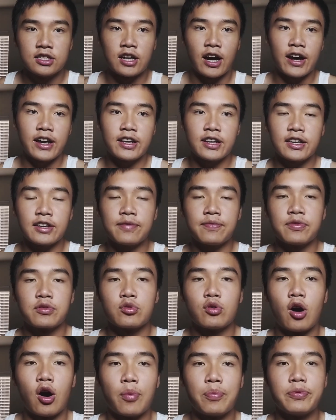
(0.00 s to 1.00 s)

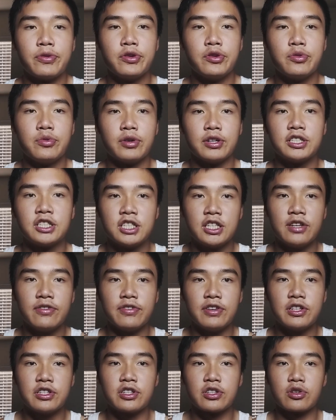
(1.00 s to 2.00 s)
Dieting will help you
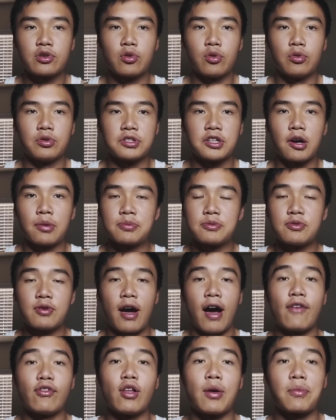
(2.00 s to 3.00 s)
achieve each of your goals, help
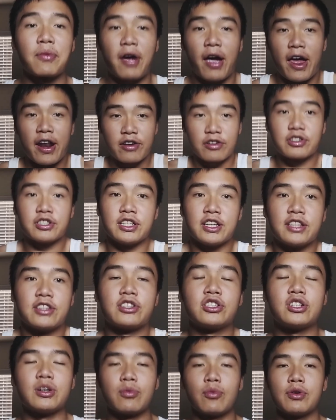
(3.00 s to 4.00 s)
you have a lot more energy
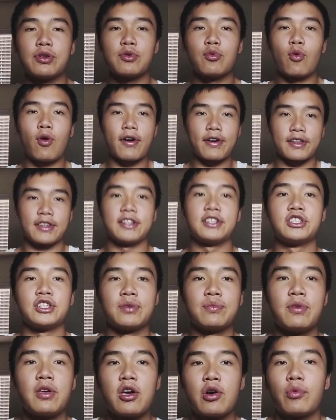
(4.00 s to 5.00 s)
in the gym. When you walk in the
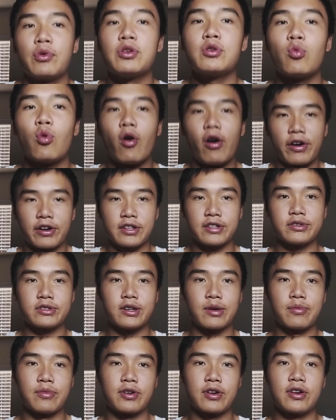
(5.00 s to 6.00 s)
gym, when you walk in
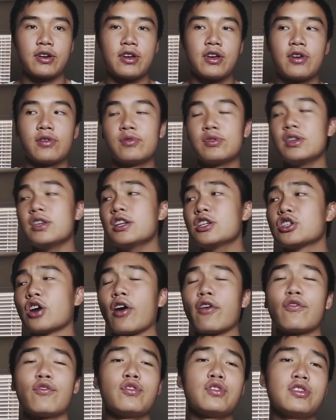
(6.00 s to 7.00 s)
somewhere, when you eat
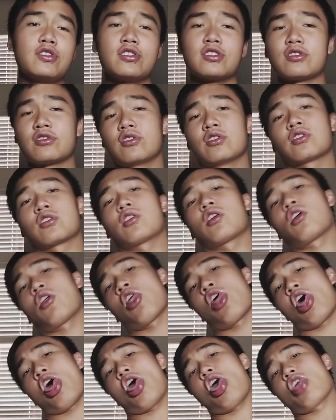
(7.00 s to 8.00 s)
junk food, you just feel
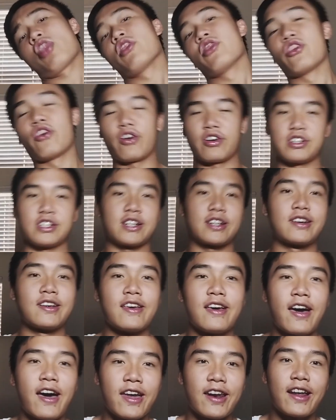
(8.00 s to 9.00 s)
like lethargic.
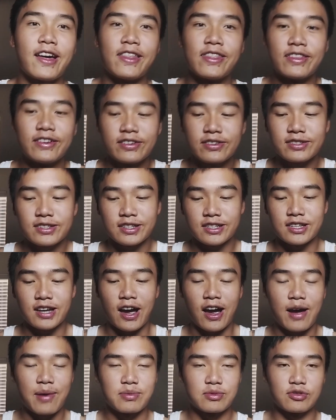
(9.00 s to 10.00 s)
And there's like
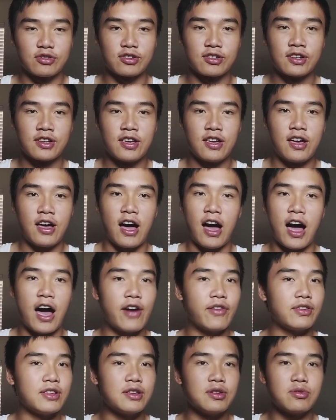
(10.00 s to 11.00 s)
times where
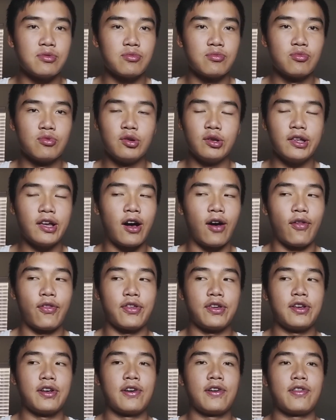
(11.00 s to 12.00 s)
I would eat really
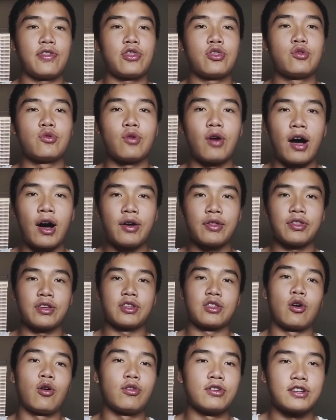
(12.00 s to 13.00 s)
healthy
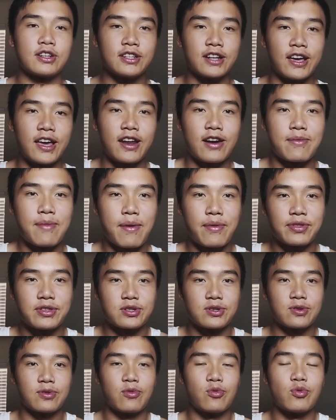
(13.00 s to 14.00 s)
throughout like the whole training. And I remember
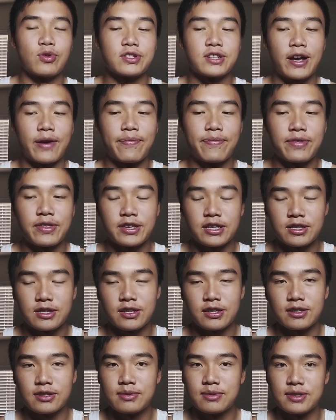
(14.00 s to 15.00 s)
this one time
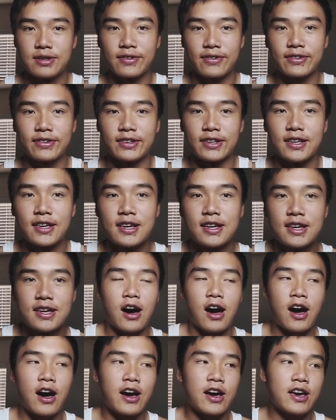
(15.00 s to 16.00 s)
specifically.
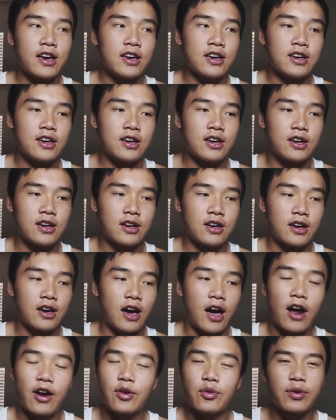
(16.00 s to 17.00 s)
I
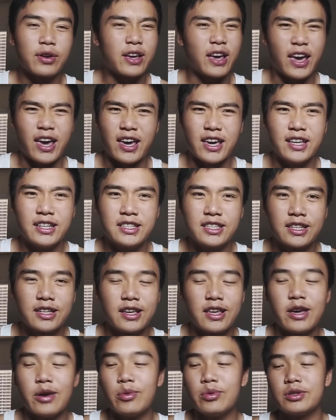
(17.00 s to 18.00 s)
don't know what I
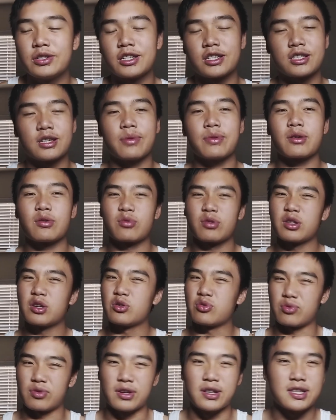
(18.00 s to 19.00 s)
ate. It was just something
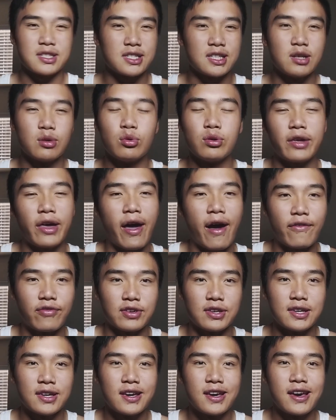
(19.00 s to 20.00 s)
really greasy, really
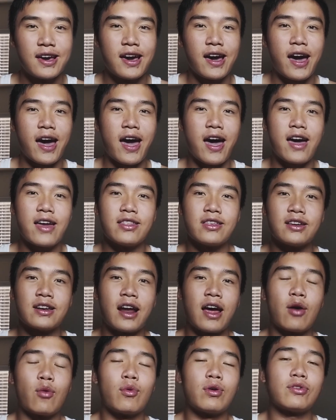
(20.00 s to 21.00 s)
heavy. And
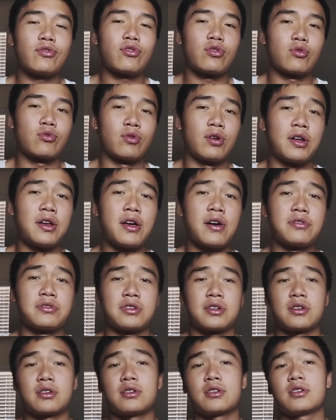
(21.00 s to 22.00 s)
then I went for a run. I
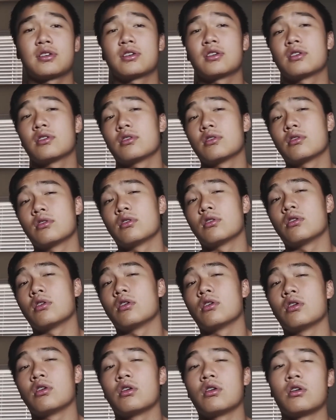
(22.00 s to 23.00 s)
was like,
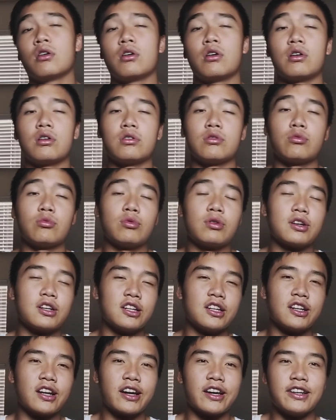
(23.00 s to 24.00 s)
oh,
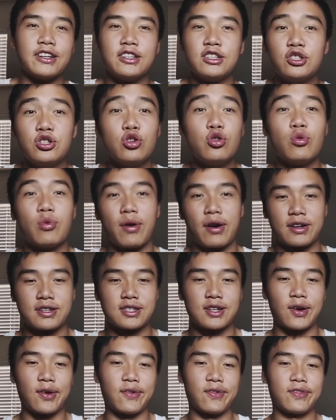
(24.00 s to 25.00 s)
what did I do
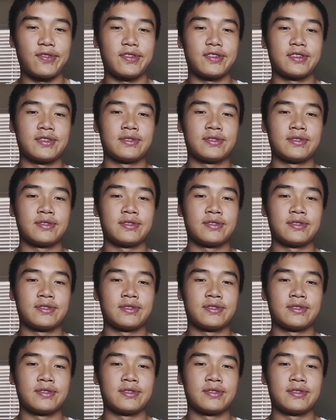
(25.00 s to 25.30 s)
myself?